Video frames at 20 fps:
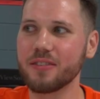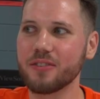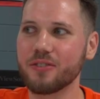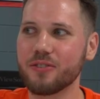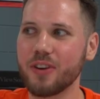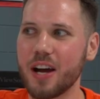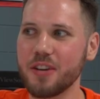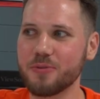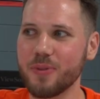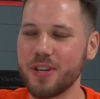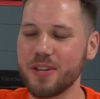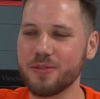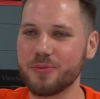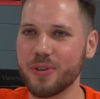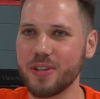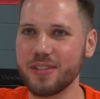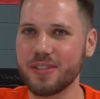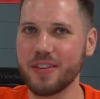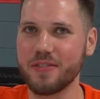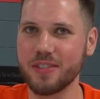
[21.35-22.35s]
graduated in
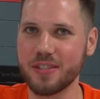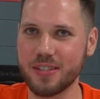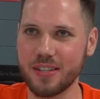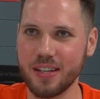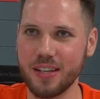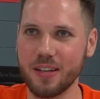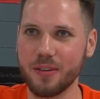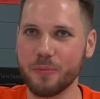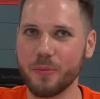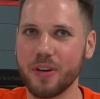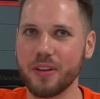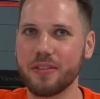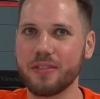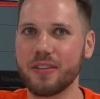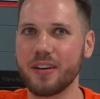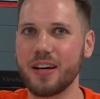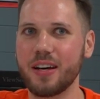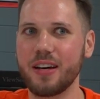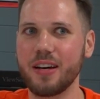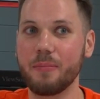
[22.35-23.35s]
2017
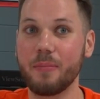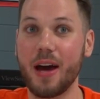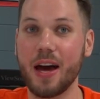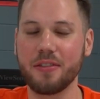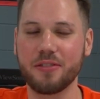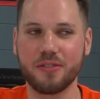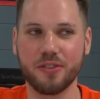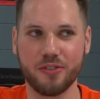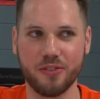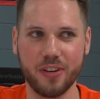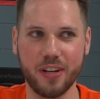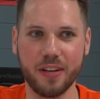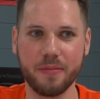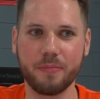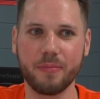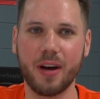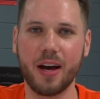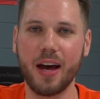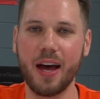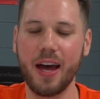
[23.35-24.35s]
with a math degree,
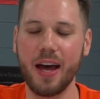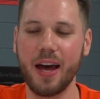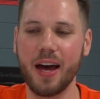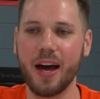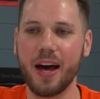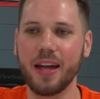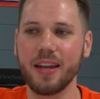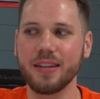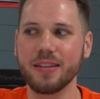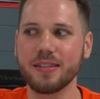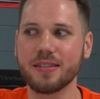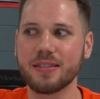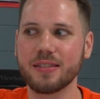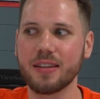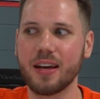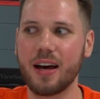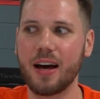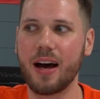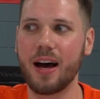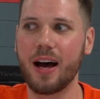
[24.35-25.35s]
and
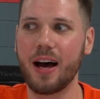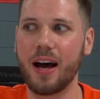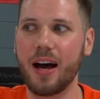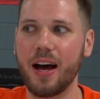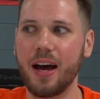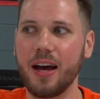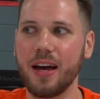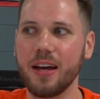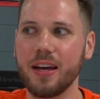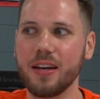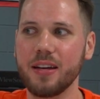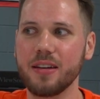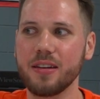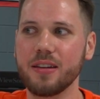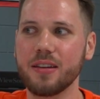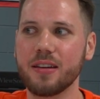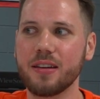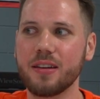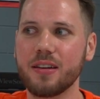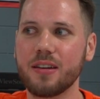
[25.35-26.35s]

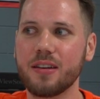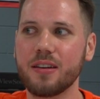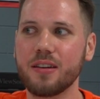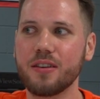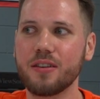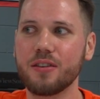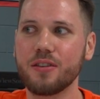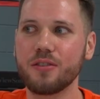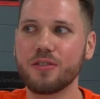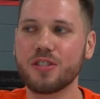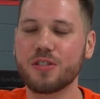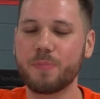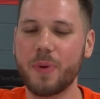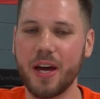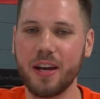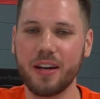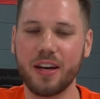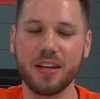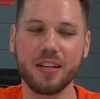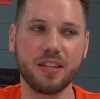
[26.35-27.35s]
I
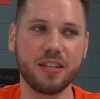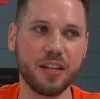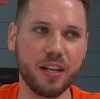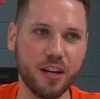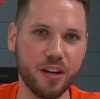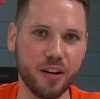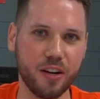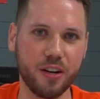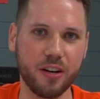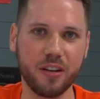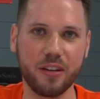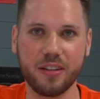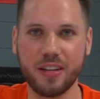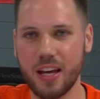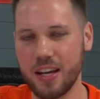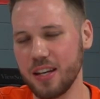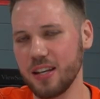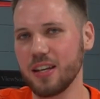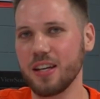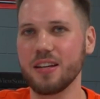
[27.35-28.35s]
spent a year
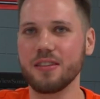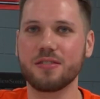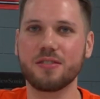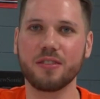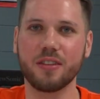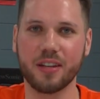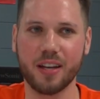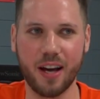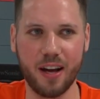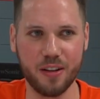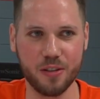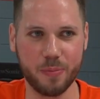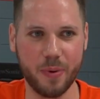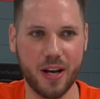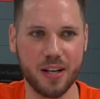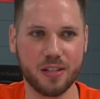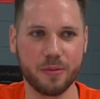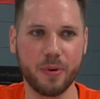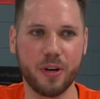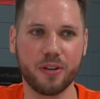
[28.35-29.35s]
getting into the college
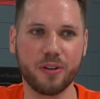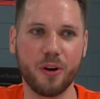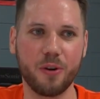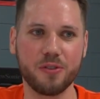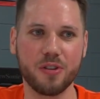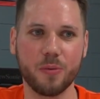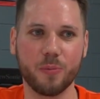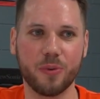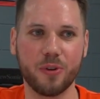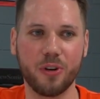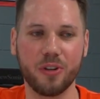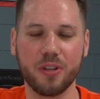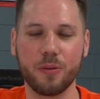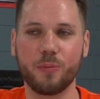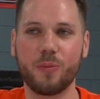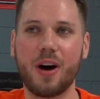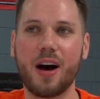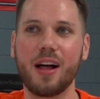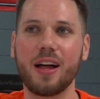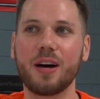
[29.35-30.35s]
basketball coaching world.
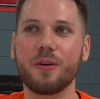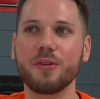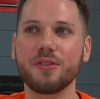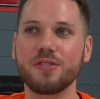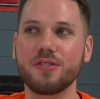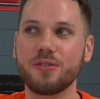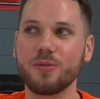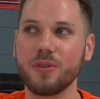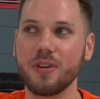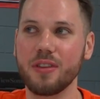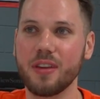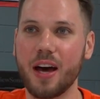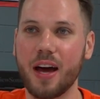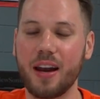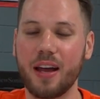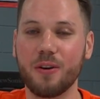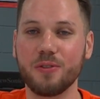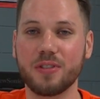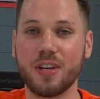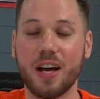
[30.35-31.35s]
And while I was doing
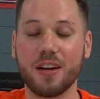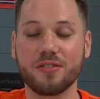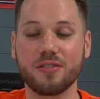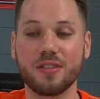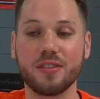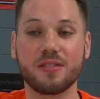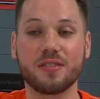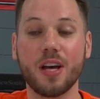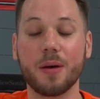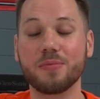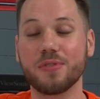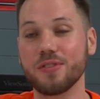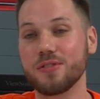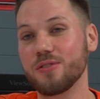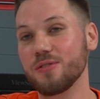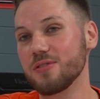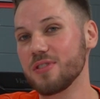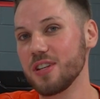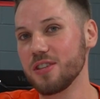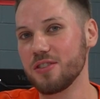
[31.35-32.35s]
that, I was actually
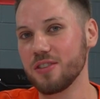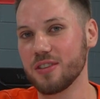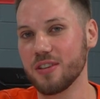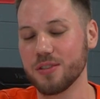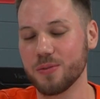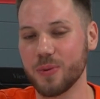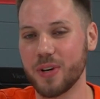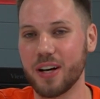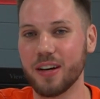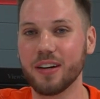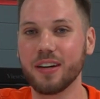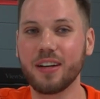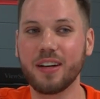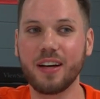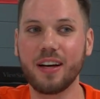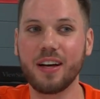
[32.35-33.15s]
substitute teaching as well.